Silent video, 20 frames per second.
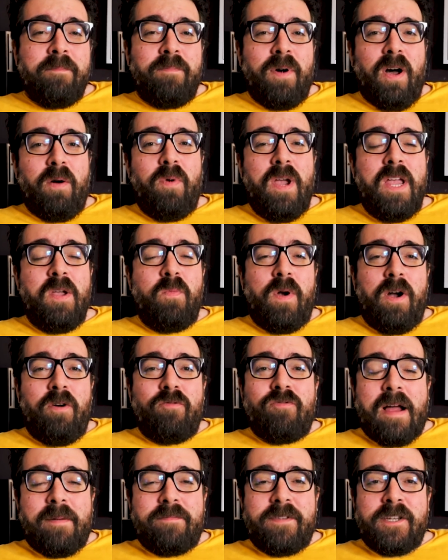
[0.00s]
But we
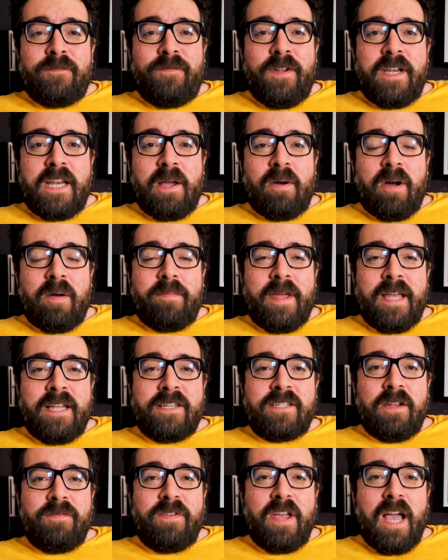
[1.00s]
will wrap this video up
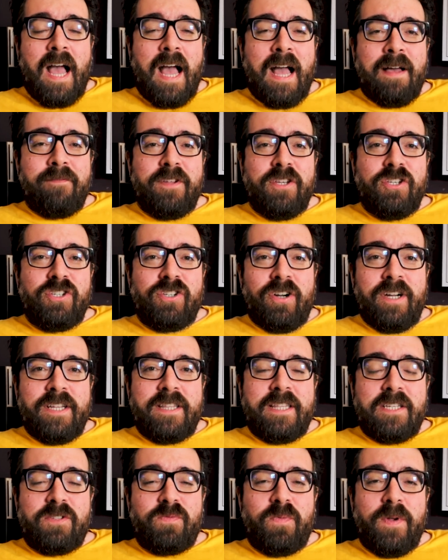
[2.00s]
here. So if you have
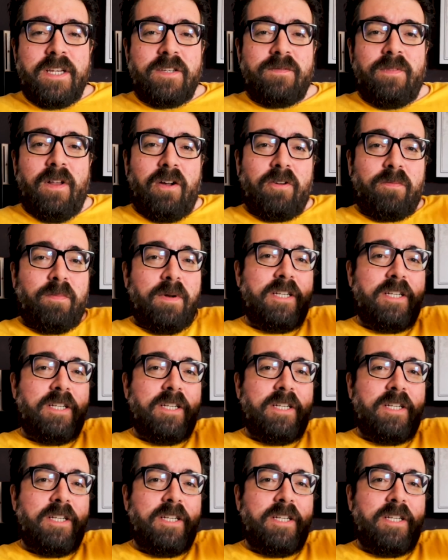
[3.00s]
enjoyed this week's vlog,